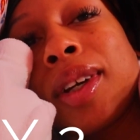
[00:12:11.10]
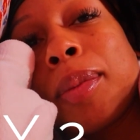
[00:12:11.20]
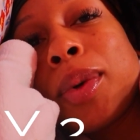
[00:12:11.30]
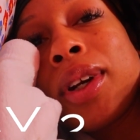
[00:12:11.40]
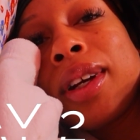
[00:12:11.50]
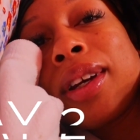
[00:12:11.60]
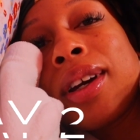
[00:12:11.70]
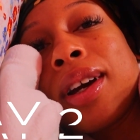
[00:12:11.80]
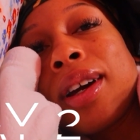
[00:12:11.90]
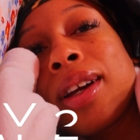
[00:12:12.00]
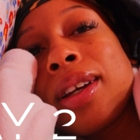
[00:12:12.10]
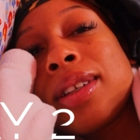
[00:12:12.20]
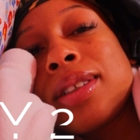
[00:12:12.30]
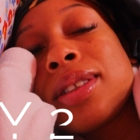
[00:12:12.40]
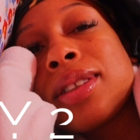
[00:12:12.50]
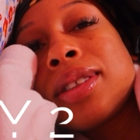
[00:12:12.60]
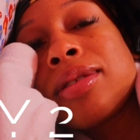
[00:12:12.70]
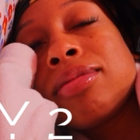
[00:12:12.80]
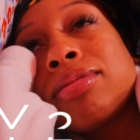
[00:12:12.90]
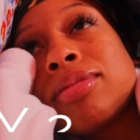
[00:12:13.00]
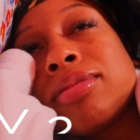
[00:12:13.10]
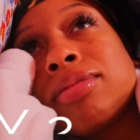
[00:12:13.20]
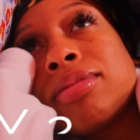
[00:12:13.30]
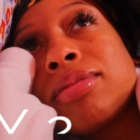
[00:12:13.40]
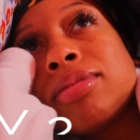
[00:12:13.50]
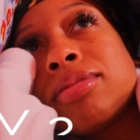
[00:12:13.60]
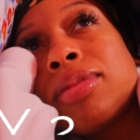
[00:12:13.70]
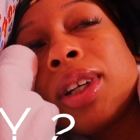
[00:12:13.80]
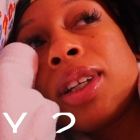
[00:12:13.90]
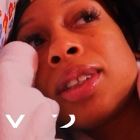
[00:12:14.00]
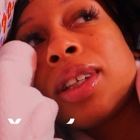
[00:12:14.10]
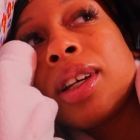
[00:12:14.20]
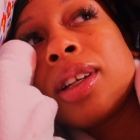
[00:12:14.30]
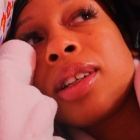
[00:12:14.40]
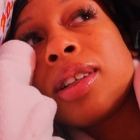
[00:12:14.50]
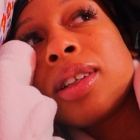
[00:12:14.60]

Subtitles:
Good morning, guys. What is that?